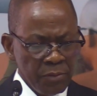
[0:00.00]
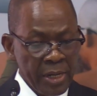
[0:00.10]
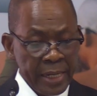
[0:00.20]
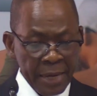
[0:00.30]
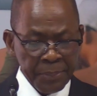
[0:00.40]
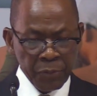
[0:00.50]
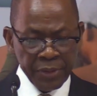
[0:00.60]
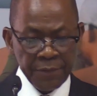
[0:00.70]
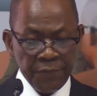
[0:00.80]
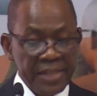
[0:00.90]
We're happy
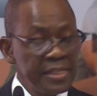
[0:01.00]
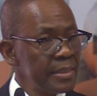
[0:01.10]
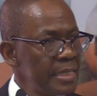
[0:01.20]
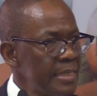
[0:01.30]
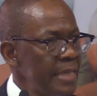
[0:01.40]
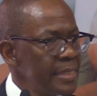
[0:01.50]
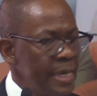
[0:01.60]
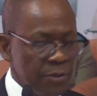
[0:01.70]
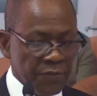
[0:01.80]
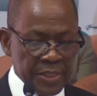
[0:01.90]
with the findings, as I
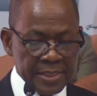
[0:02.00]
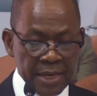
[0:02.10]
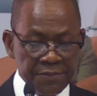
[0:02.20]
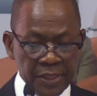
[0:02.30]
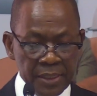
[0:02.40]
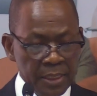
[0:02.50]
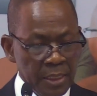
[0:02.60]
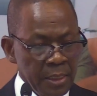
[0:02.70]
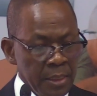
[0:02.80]
said, of the survey,